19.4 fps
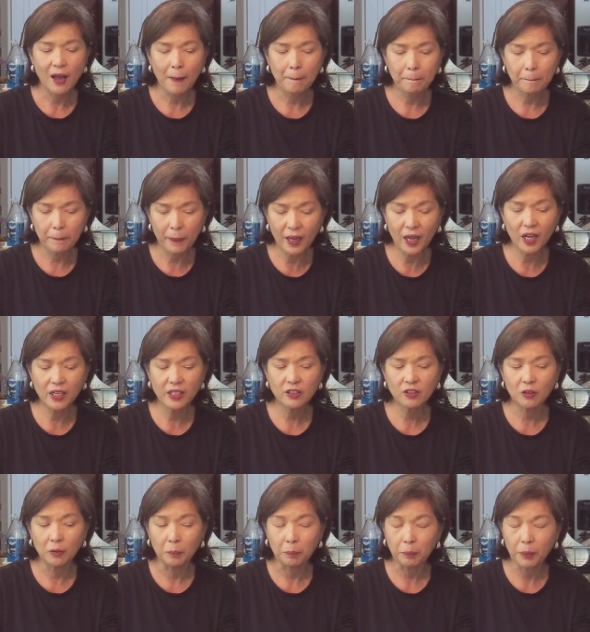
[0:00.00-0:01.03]

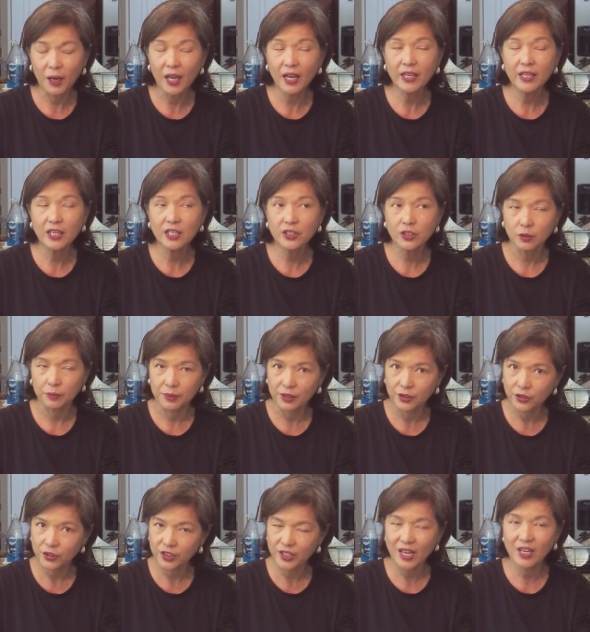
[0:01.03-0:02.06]
upon compliance of the
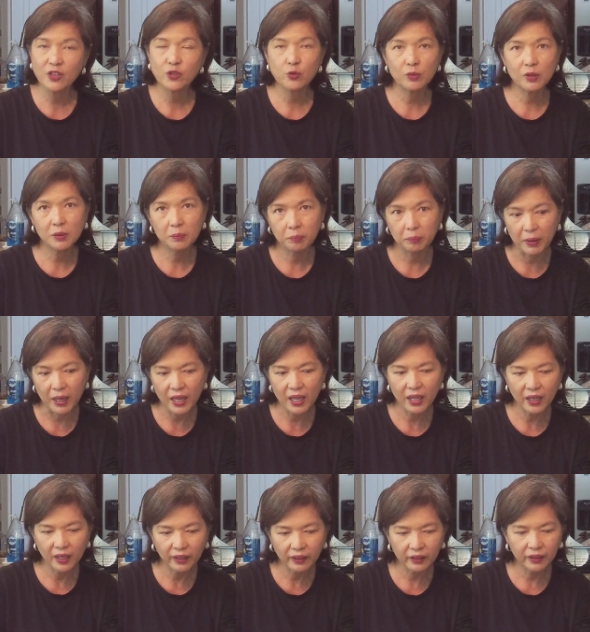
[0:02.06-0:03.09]
central
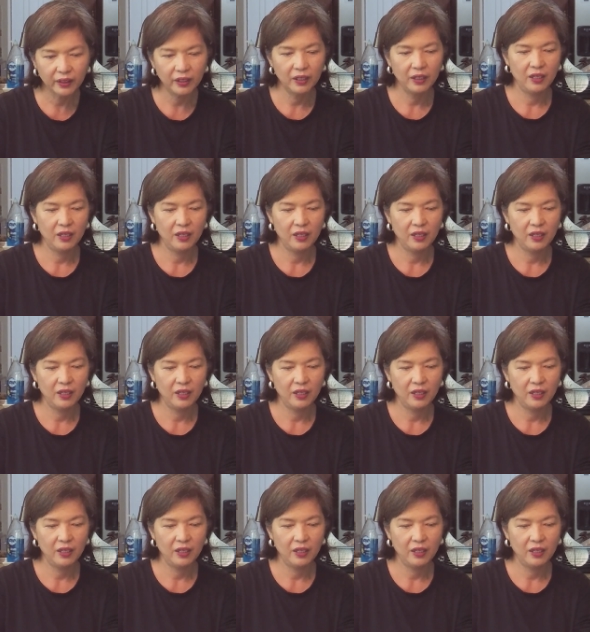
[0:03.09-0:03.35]
bank